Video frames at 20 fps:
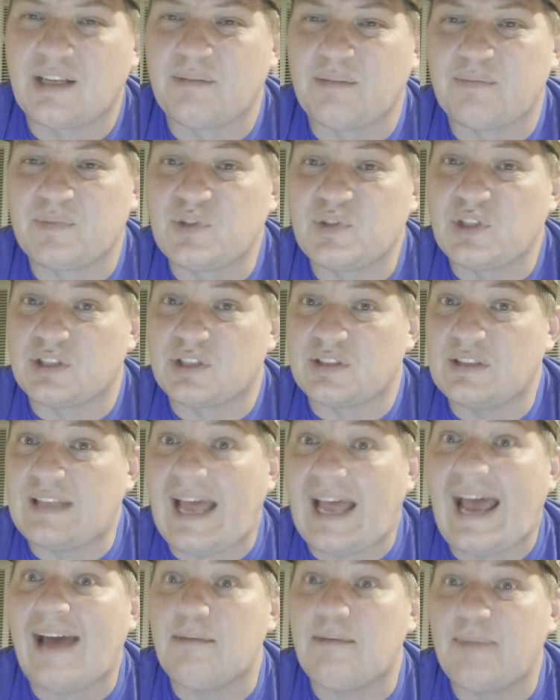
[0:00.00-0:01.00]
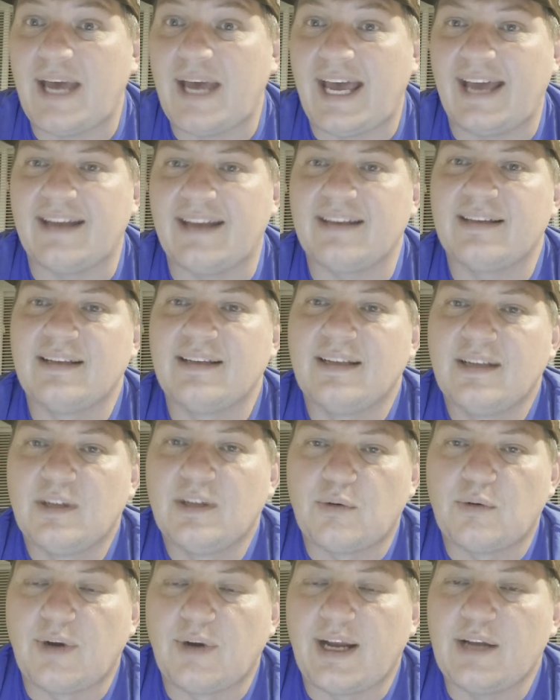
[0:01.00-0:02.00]
up just that bad,
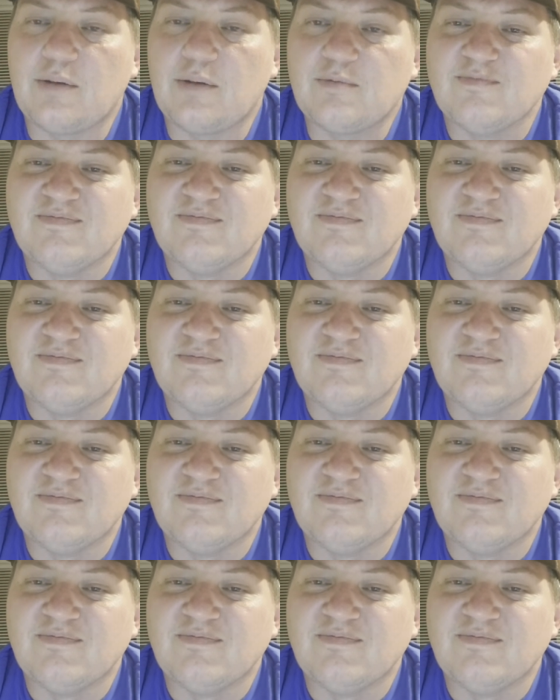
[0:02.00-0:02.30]
right?